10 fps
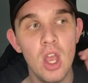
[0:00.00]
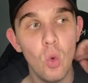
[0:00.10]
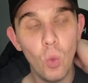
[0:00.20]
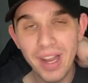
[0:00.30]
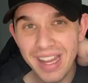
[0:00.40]

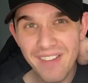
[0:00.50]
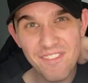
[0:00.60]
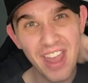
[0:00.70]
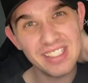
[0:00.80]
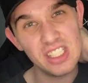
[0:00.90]
Winning
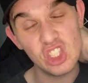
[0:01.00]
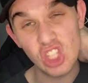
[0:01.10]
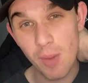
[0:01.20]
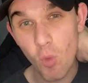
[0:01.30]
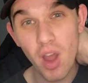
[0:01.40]
affects it
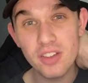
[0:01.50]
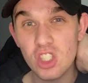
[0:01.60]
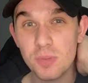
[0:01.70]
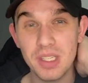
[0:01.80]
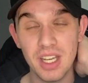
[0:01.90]
somewhat
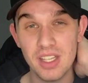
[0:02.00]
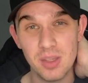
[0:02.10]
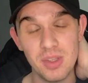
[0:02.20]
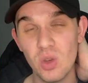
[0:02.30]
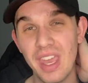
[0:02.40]
just because, I
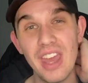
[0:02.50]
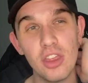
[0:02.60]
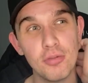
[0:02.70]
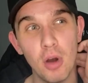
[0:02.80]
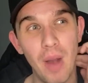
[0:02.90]
mean, you can't
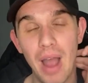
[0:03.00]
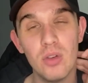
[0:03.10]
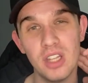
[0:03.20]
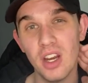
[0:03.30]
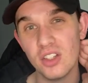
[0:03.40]
throw
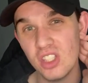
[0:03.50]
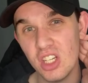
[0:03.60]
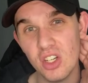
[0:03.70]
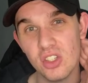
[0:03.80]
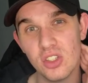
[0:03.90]
out Derek
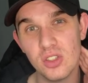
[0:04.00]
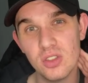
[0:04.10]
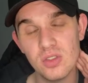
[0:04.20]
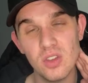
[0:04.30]
Jeter's